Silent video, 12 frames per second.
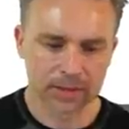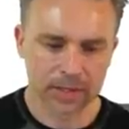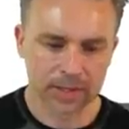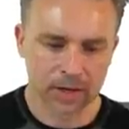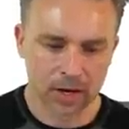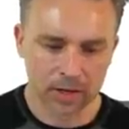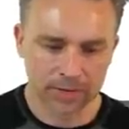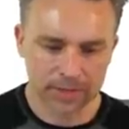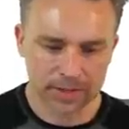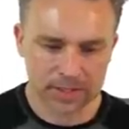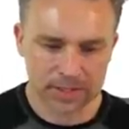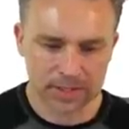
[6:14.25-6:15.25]
And all of
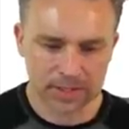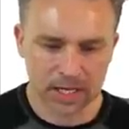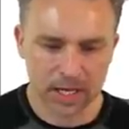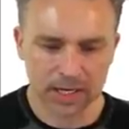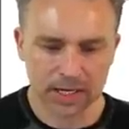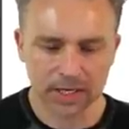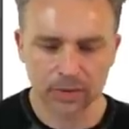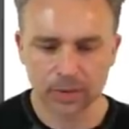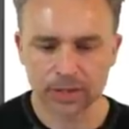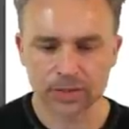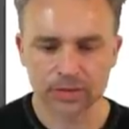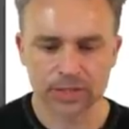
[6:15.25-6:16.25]
this is just kind of
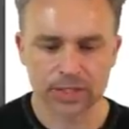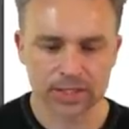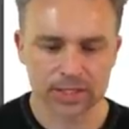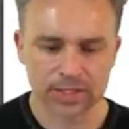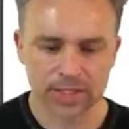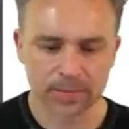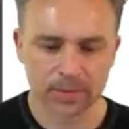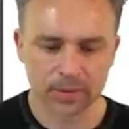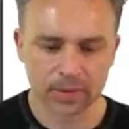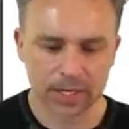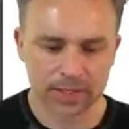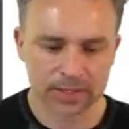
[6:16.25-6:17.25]
going to disassemble
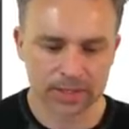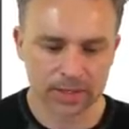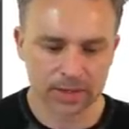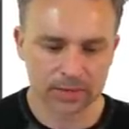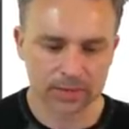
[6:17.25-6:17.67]
like so.